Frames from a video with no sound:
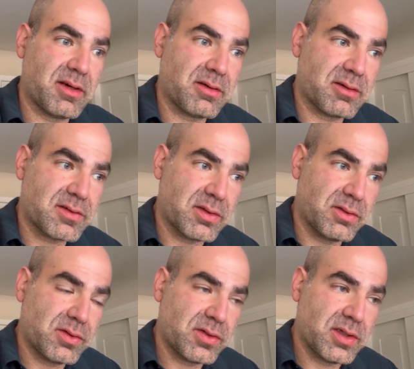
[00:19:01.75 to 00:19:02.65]
to their
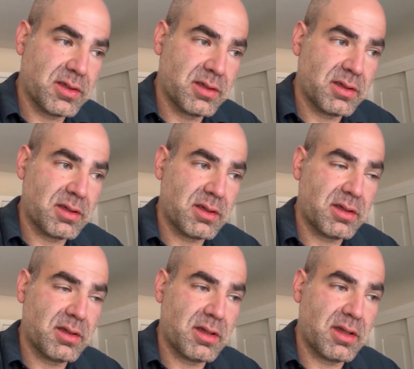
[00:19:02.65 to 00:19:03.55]
solution
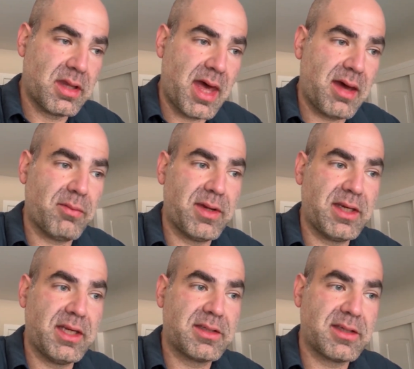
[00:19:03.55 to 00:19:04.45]
that we
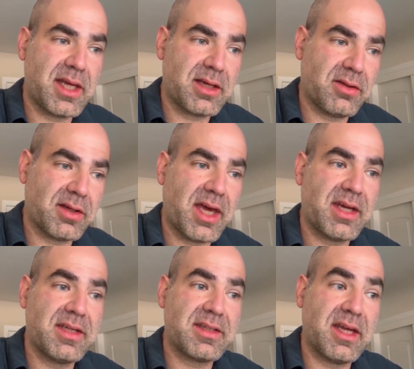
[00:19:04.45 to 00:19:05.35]
need to take a look
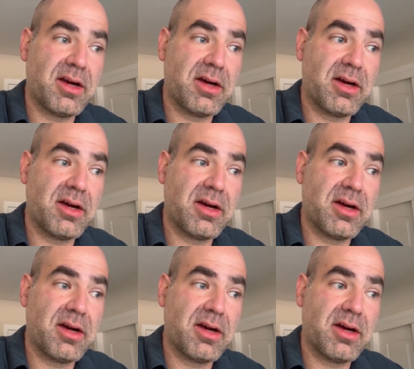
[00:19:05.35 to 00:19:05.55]
at? Is